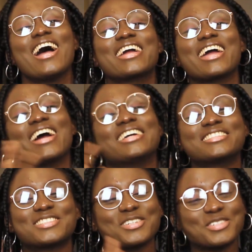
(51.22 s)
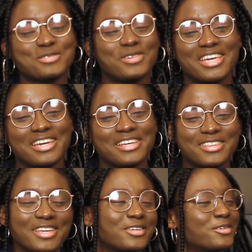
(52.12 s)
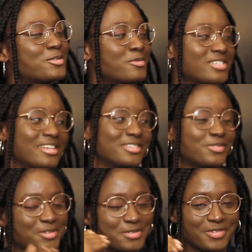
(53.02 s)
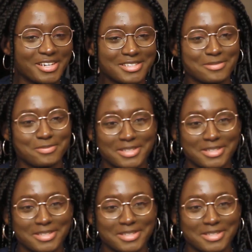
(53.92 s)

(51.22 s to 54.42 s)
Hi guys, so good to be here. Thank you so much Alice for inviting